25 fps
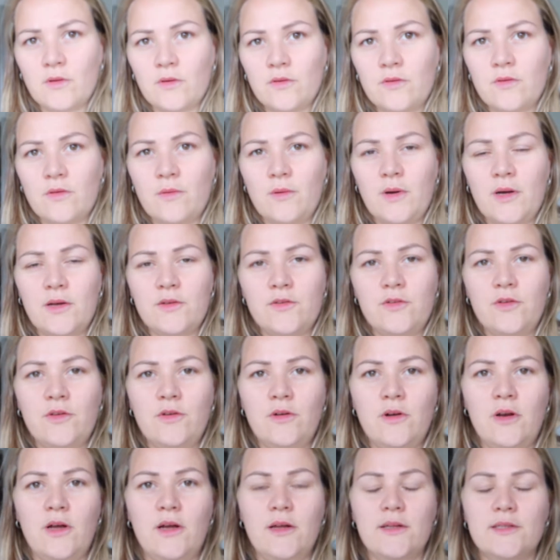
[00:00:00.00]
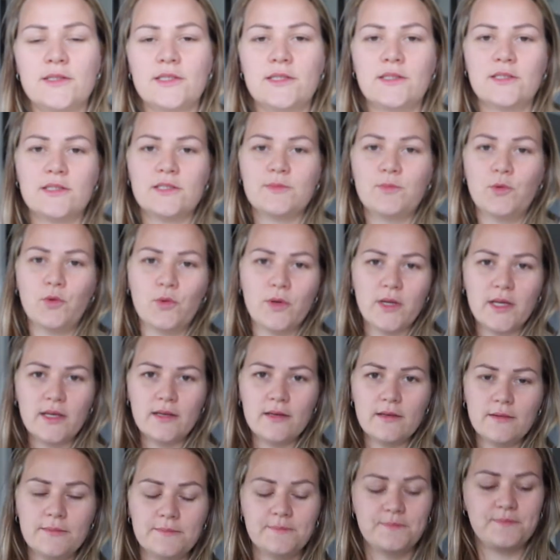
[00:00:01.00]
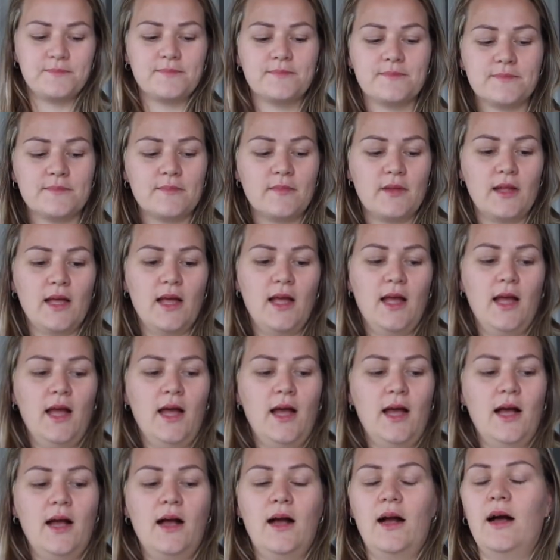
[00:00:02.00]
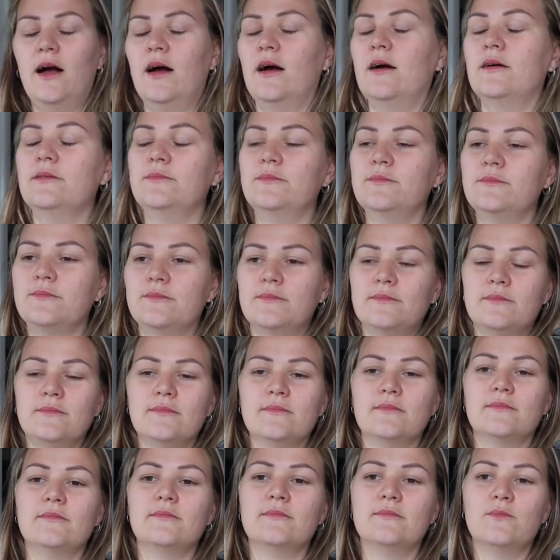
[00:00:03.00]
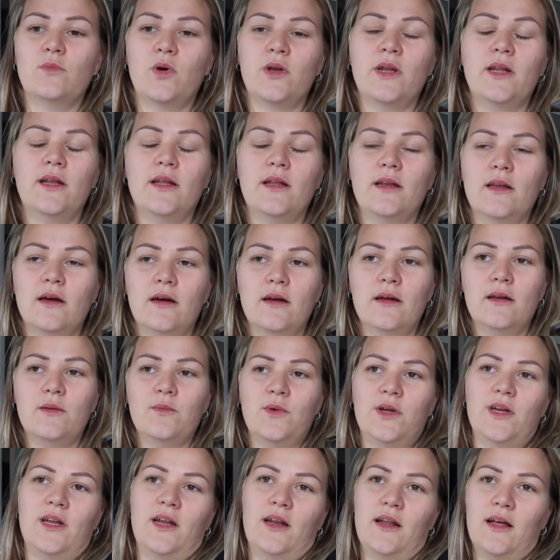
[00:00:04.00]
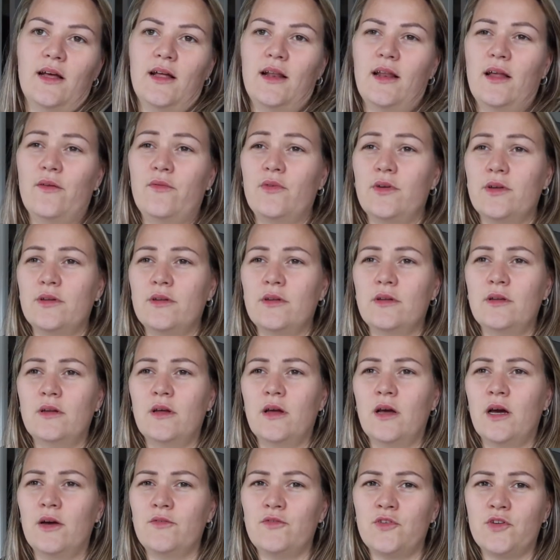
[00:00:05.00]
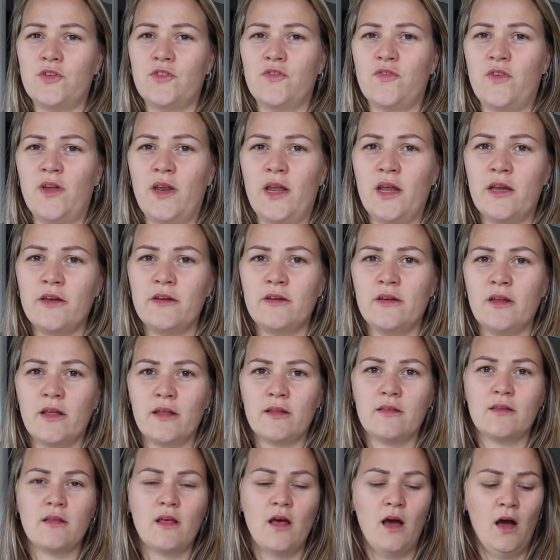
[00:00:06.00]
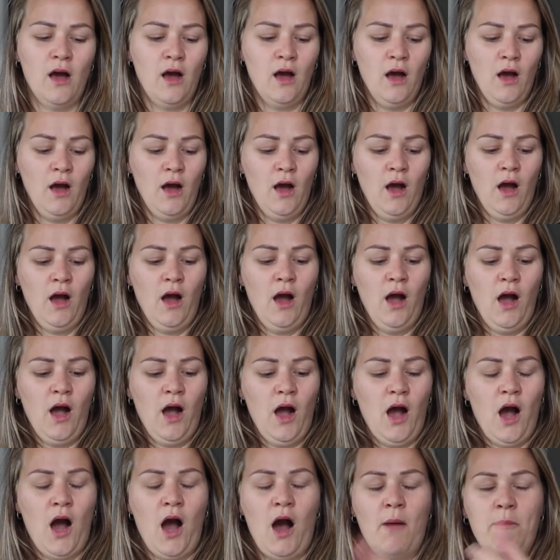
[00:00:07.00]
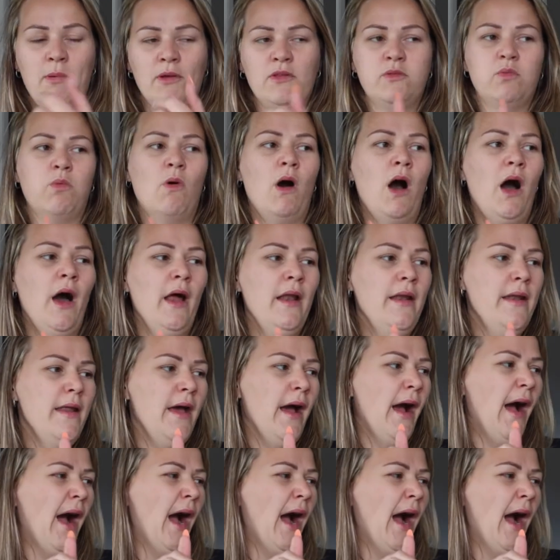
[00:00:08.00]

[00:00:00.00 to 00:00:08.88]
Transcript: So I had two clients in this morning. Um, one in at 9, one in at 11. I've just finished. It's half past 1